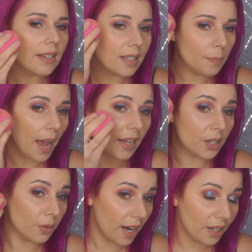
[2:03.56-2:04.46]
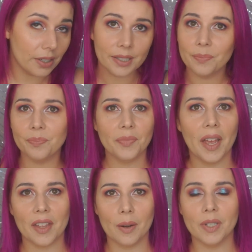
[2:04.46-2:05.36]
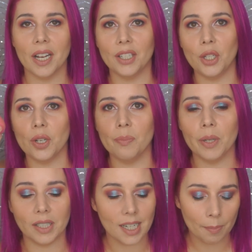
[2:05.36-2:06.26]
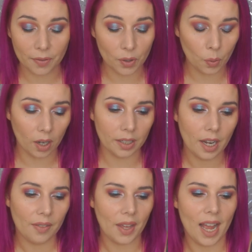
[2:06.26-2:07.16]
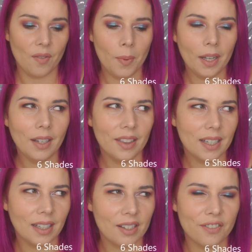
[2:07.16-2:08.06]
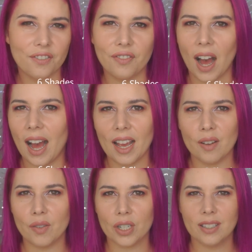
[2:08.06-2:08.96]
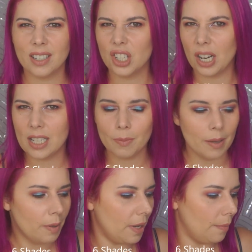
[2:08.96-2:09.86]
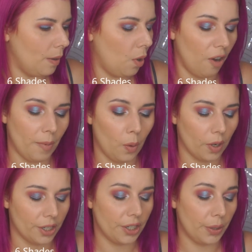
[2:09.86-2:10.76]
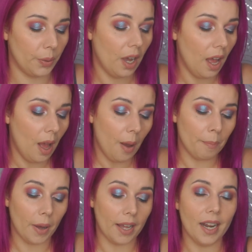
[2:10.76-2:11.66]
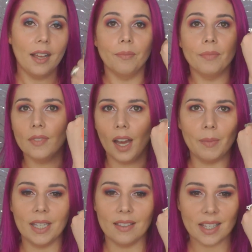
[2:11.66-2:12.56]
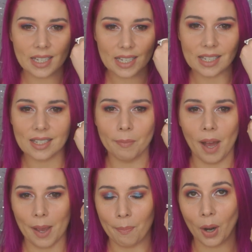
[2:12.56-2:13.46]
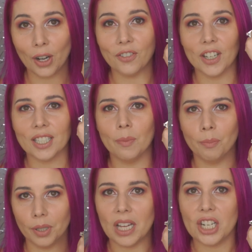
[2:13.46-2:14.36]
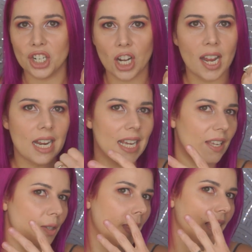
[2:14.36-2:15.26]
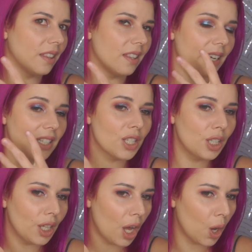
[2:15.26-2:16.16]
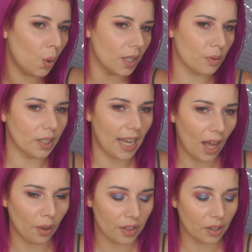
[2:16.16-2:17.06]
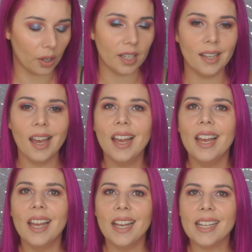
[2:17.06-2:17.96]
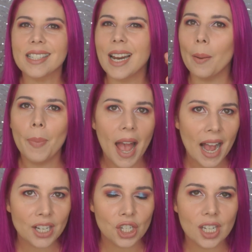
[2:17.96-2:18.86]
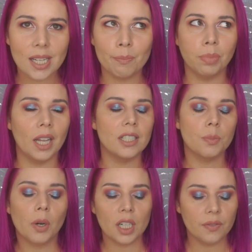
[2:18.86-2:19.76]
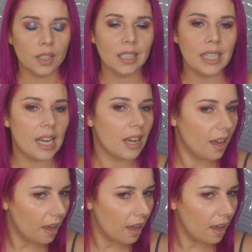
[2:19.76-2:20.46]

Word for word: this, pat it around, and then I'm done. You can build it up if you want. They have about, I think, like 5 or 6 shades, maybe I'm off by 1 or 2. But I mean, this is my perfect blush shade. It gives me that nice glow. It's really healthy looking. It's not patchy, it blends perfectly.